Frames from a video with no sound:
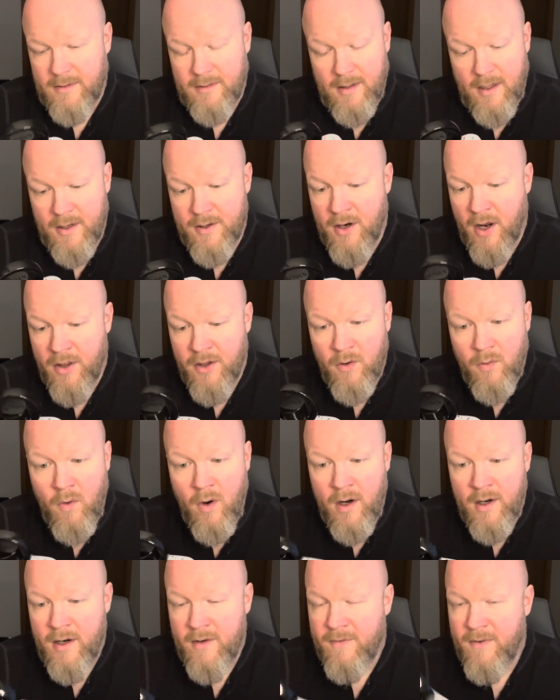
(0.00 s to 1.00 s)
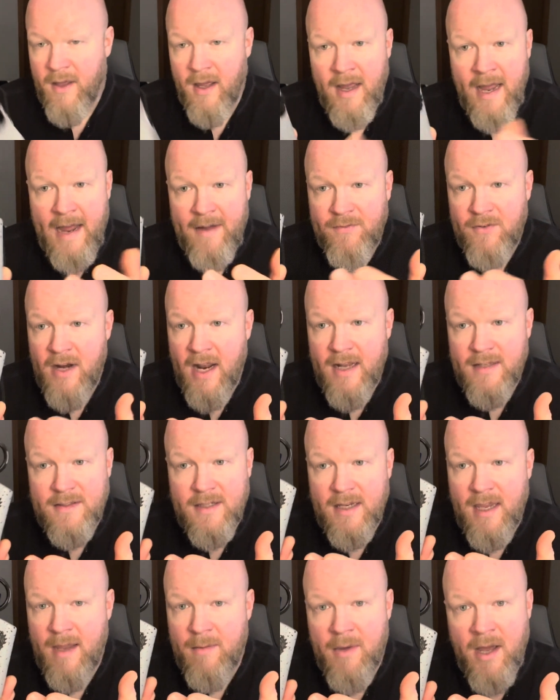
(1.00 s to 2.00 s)
another one of the Afnans
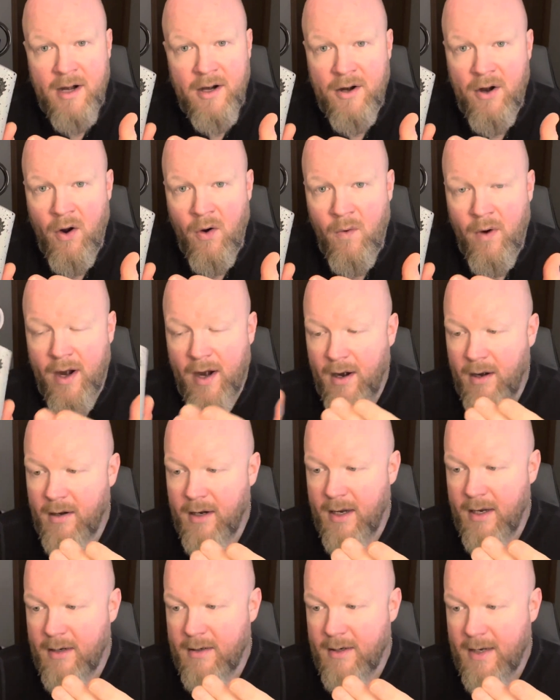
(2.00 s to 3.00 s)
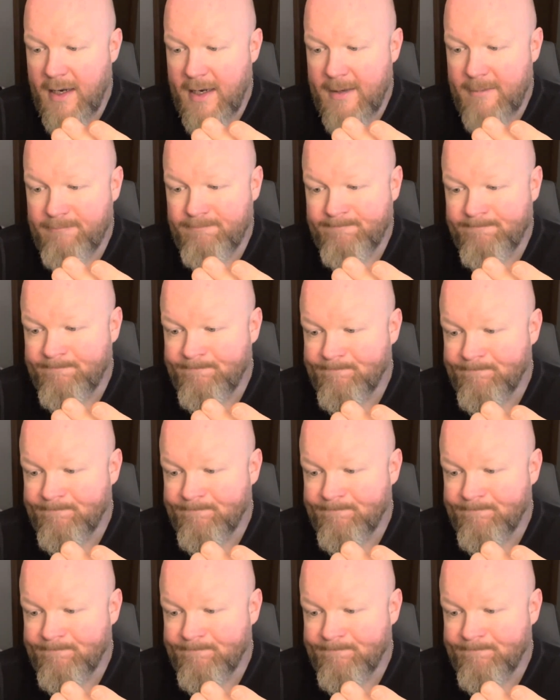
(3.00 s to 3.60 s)
that came out of nowhere. In